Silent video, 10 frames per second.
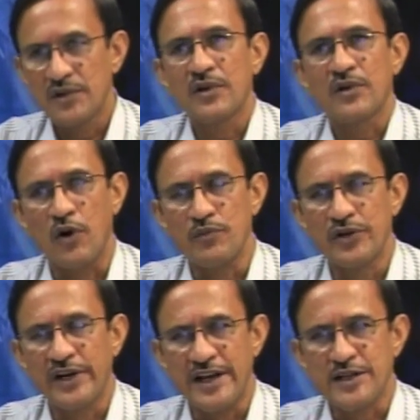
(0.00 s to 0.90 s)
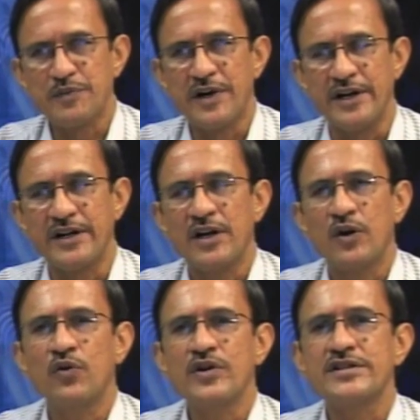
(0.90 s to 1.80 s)
computer expert
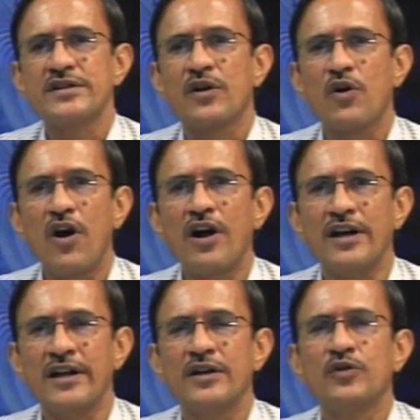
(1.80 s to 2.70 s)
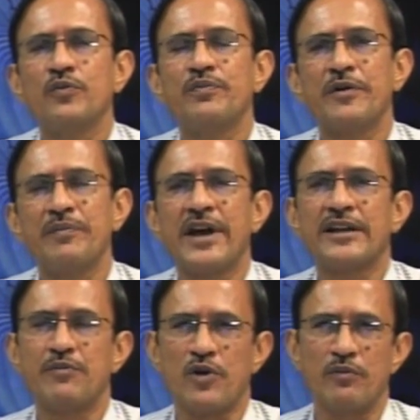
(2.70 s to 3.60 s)
who is called to prepare the
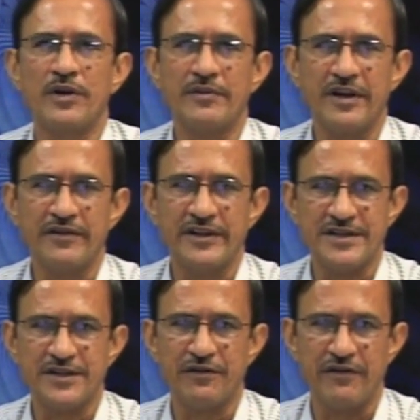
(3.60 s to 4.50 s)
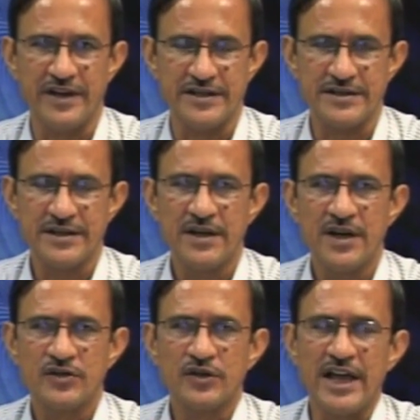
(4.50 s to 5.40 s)
problem definition phase.
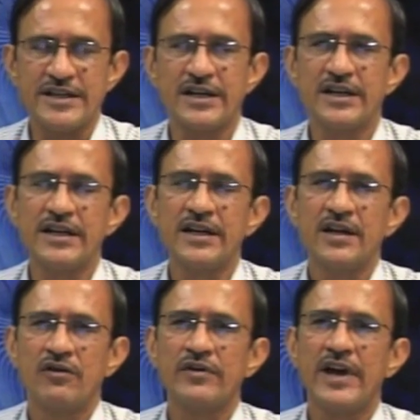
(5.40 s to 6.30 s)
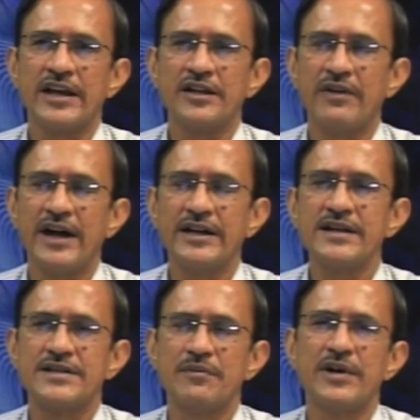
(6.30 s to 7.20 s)
So naturally, we are inviting
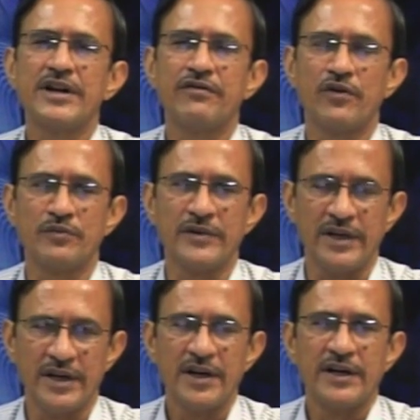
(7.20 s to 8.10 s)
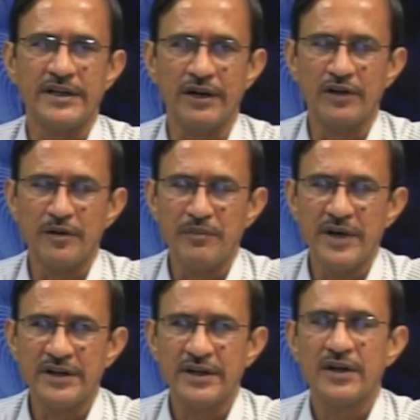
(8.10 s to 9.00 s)
somebody from the
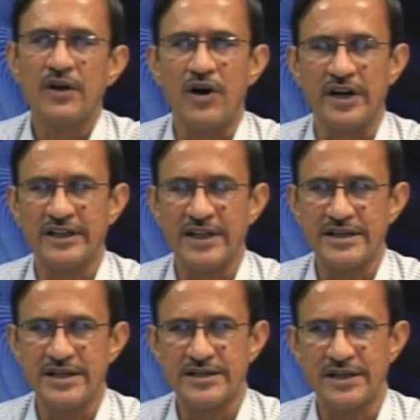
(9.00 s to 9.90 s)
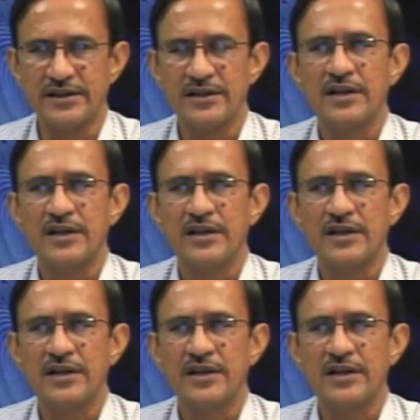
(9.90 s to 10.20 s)
development organization